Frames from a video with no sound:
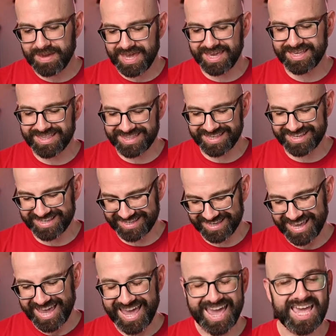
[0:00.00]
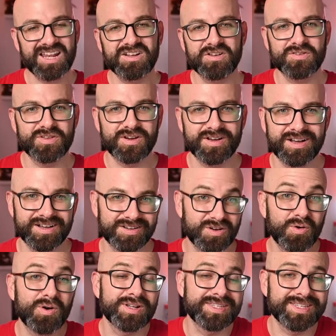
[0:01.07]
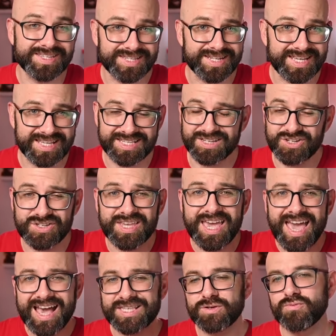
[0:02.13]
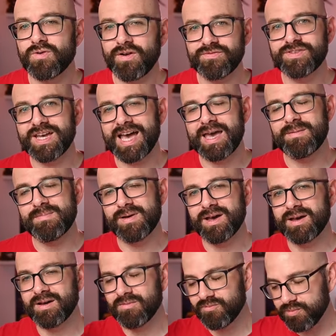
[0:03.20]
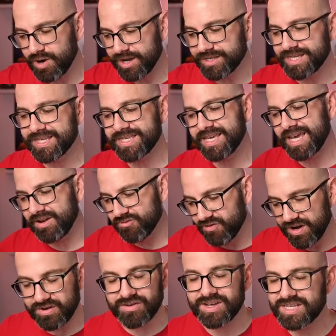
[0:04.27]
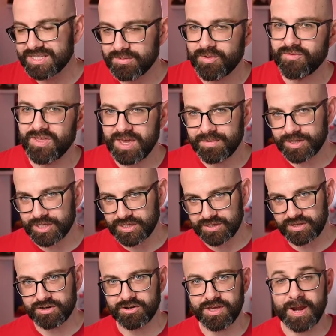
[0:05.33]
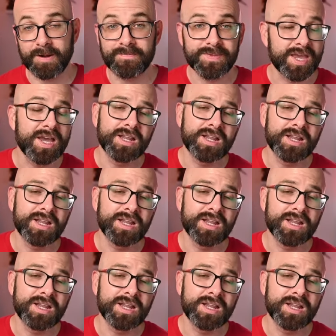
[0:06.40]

make this handheld uh, go onto its knees. It just has a rough time uh, processing and rendering some of the images that are there.